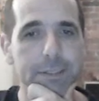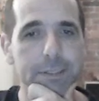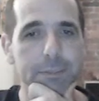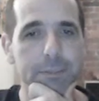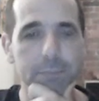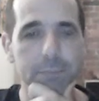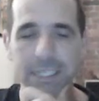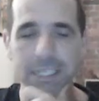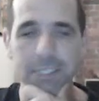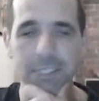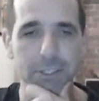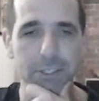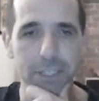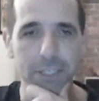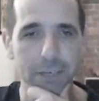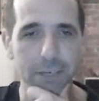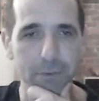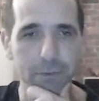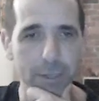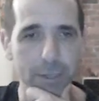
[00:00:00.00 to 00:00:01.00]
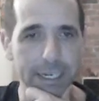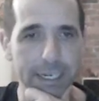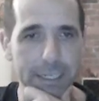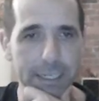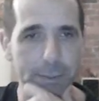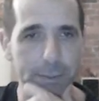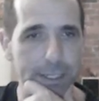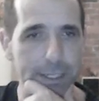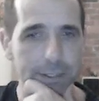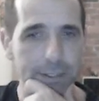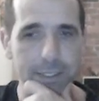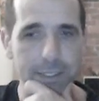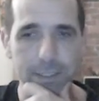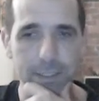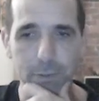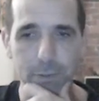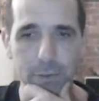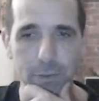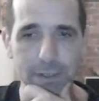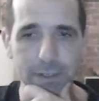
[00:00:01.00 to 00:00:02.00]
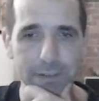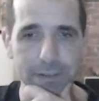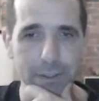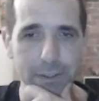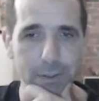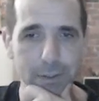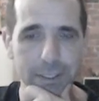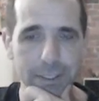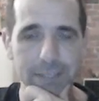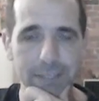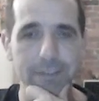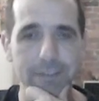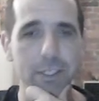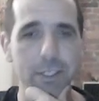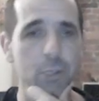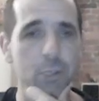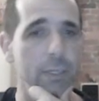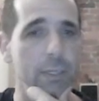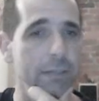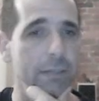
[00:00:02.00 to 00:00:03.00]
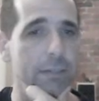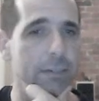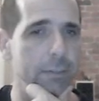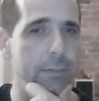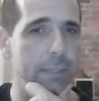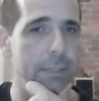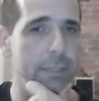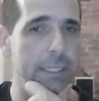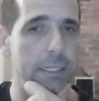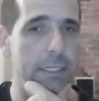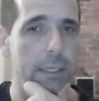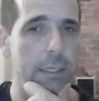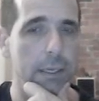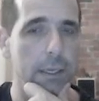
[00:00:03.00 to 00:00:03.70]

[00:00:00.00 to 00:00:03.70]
But let's just go for it anyway, because I'm not re-recording the first 25 minutes.